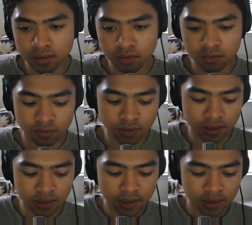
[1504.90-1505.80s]
than equal to
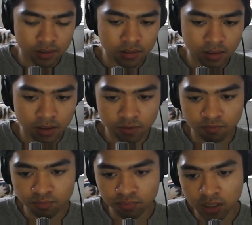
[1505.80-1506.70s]
right, so if
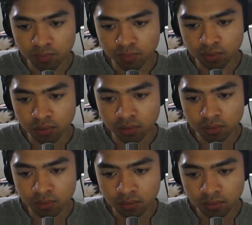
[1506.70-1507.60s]
people,
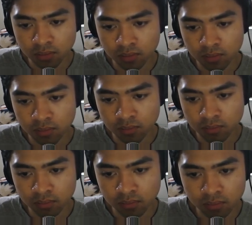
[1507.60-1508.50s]

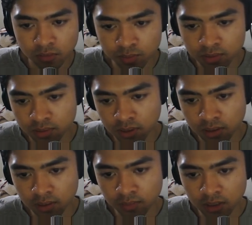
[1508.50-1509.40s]
oops,
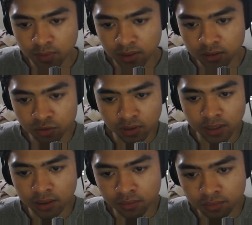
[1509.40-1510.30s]
I just make it shortened
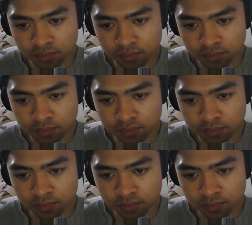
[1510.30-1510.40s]
down.